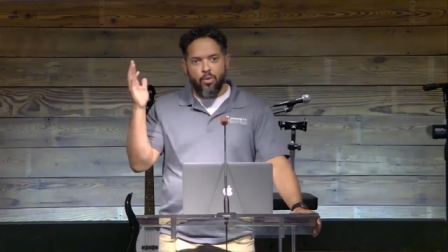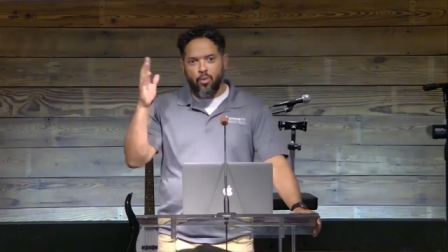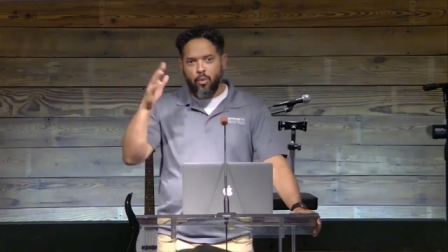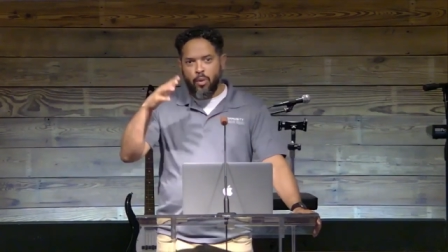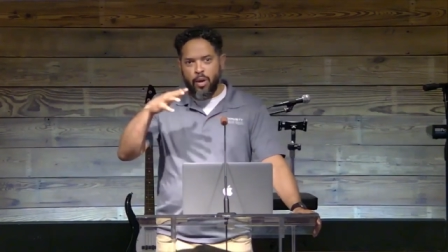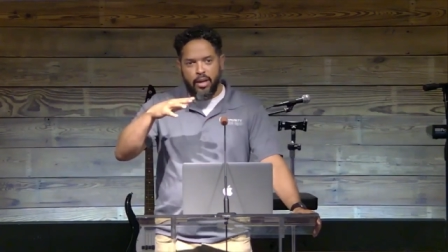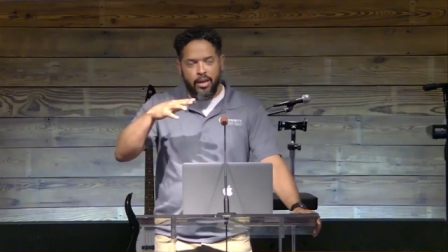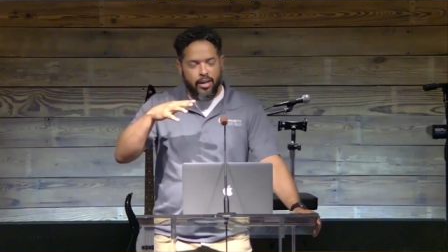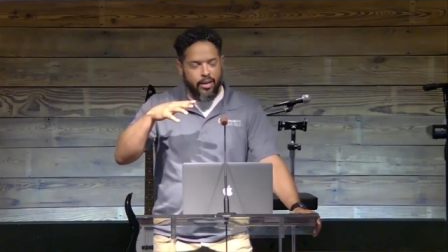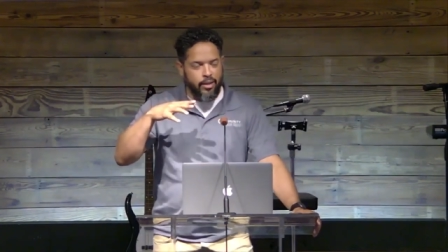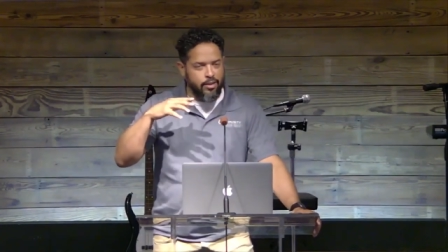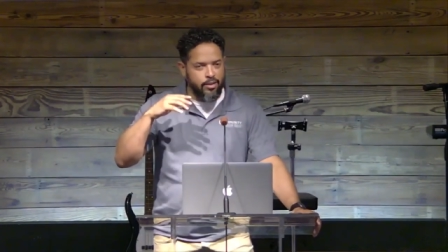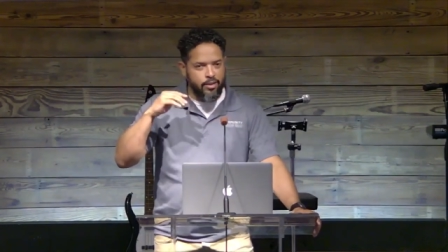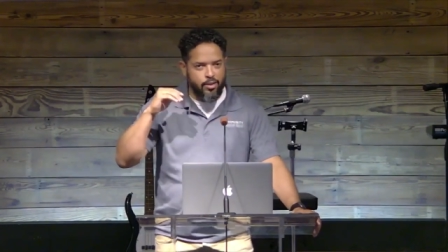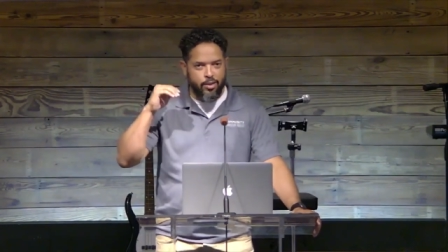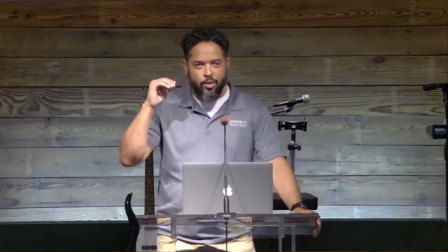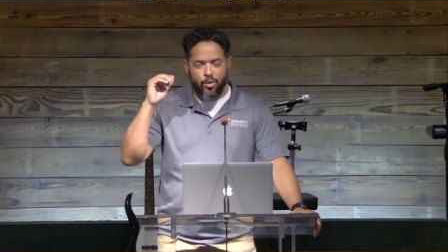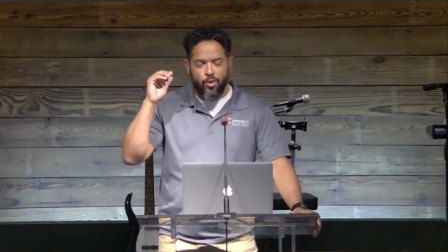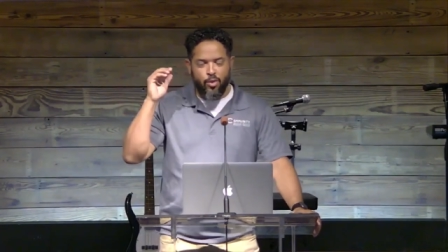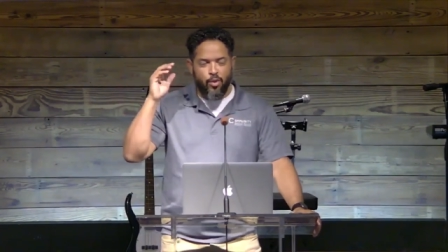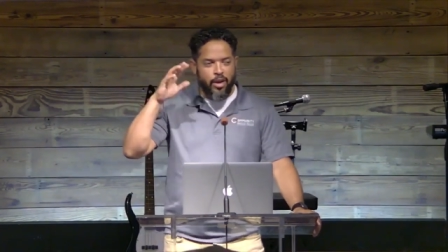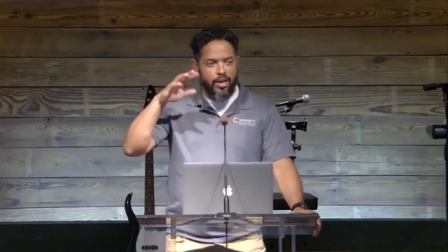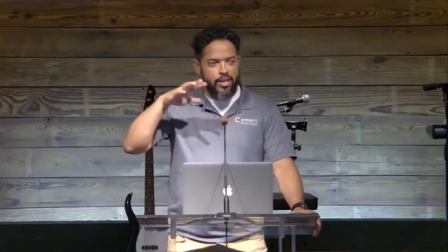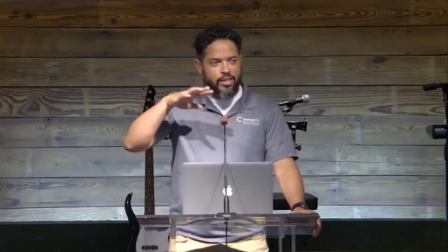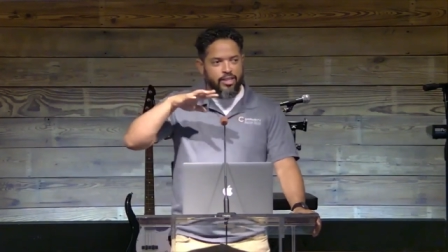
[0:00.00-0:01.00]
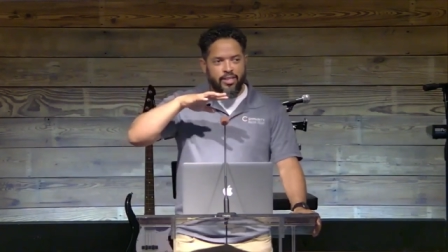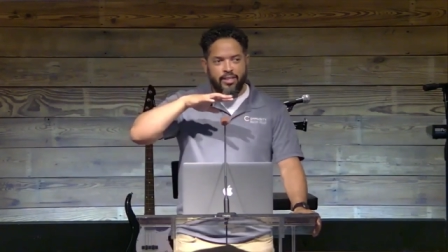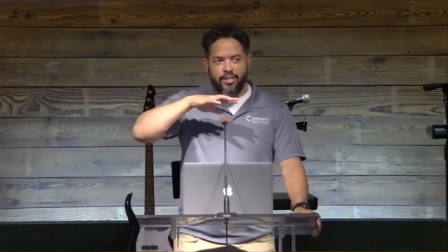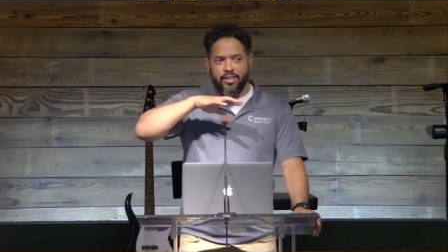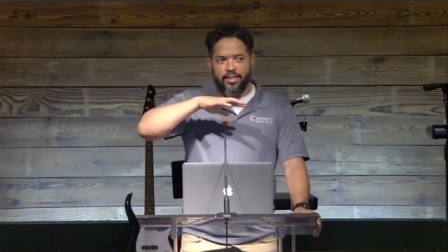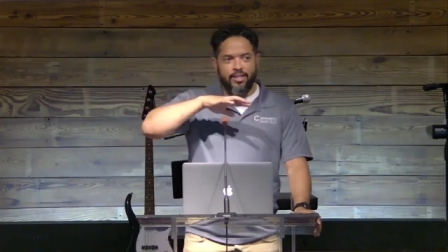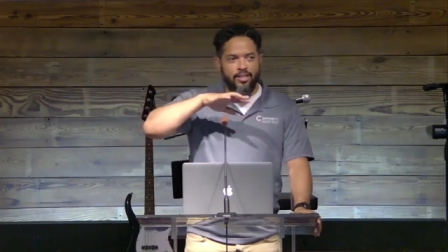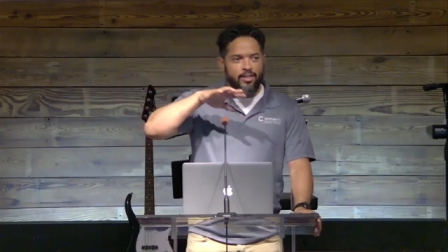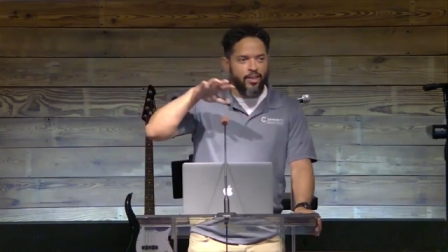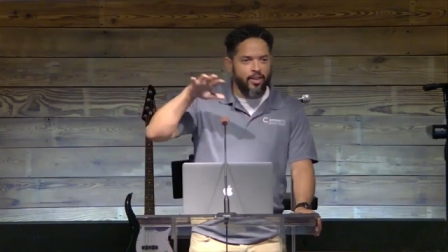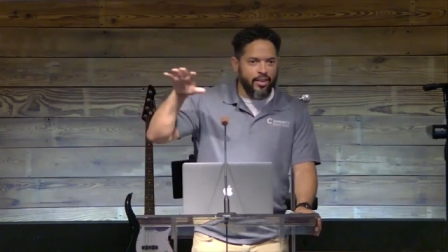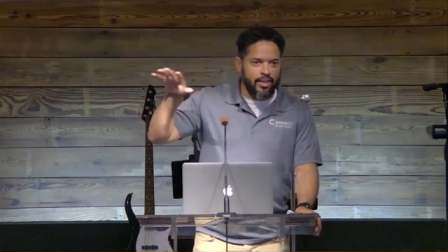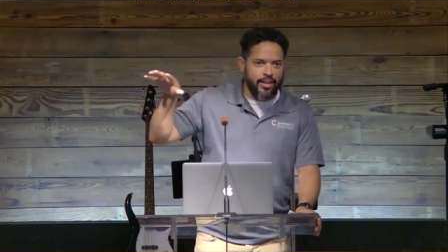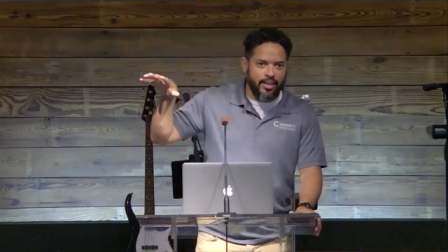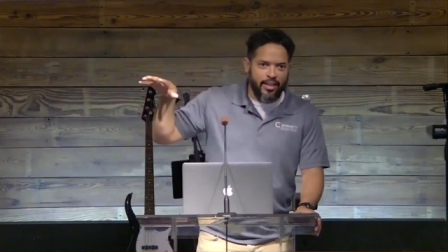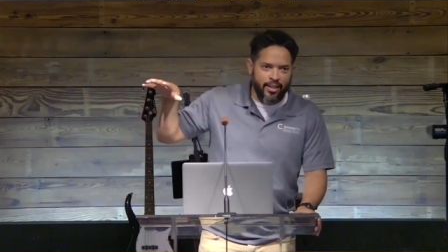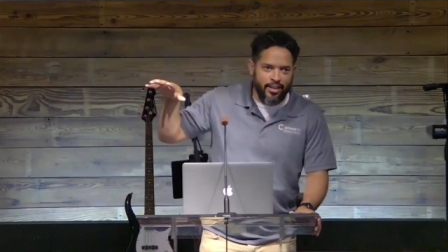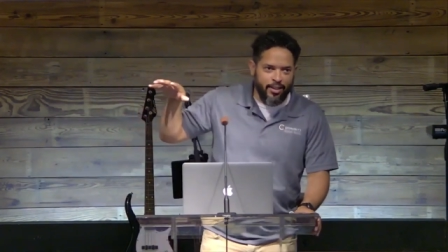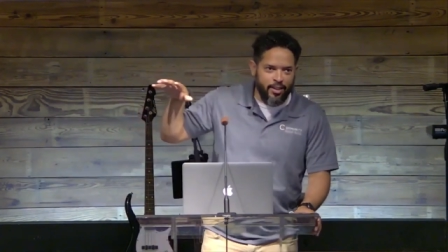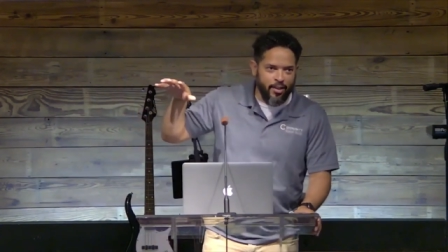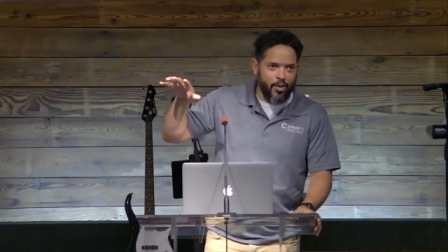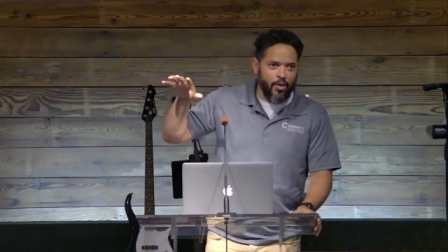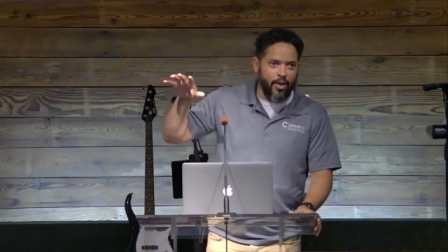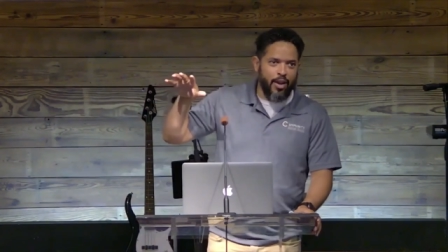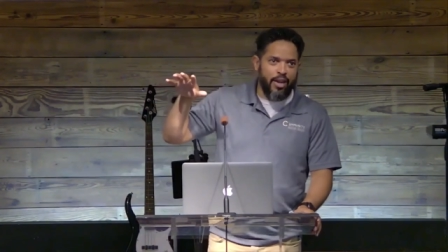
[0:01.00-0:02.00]
Wayne so graciously started cutting
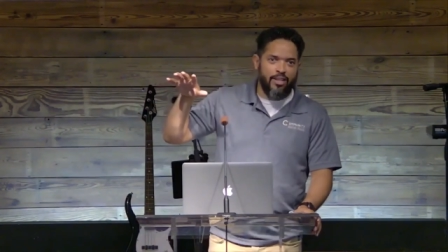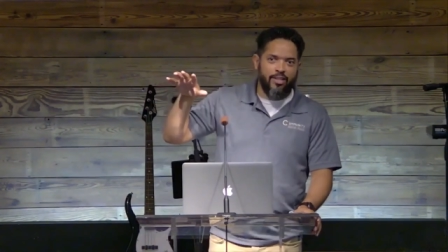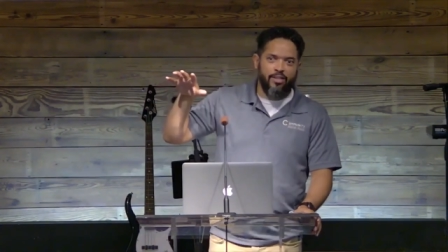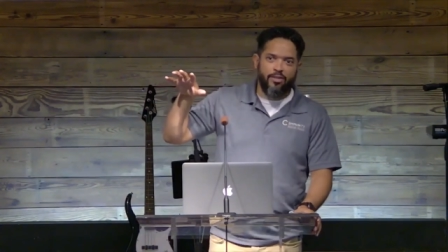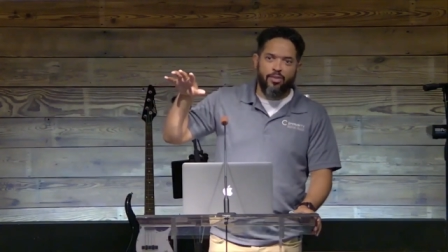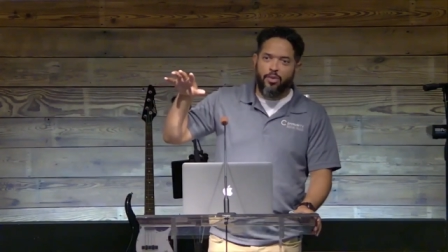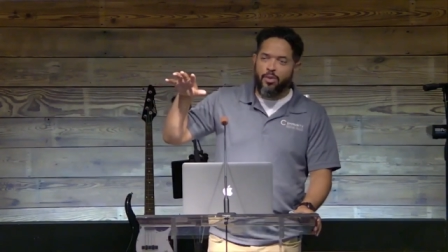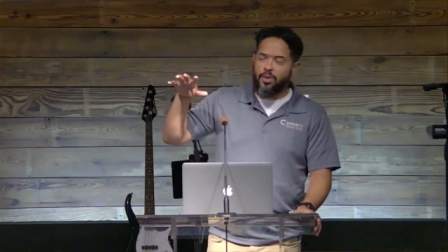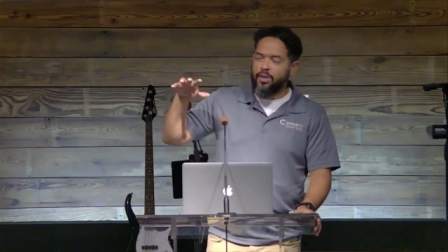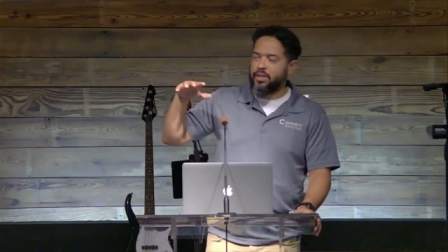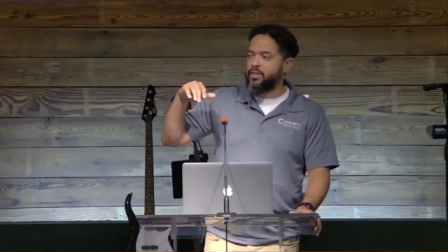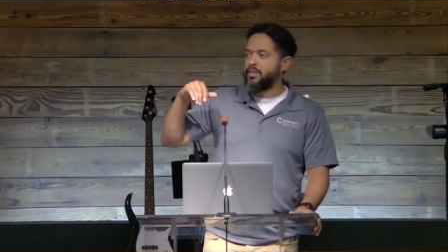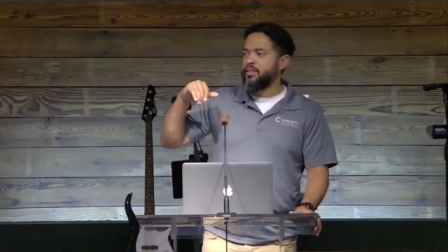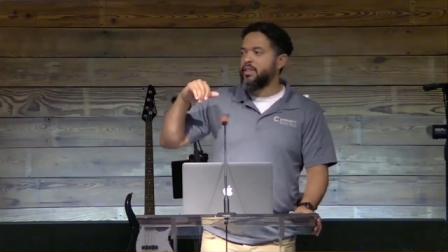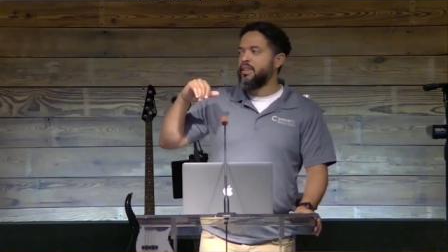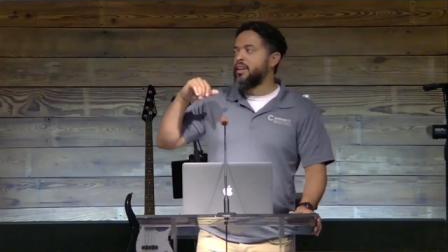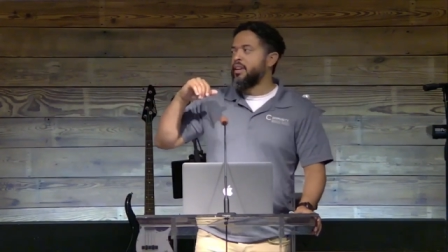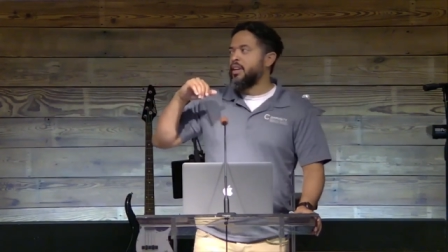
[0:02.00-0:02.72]
the grass for us,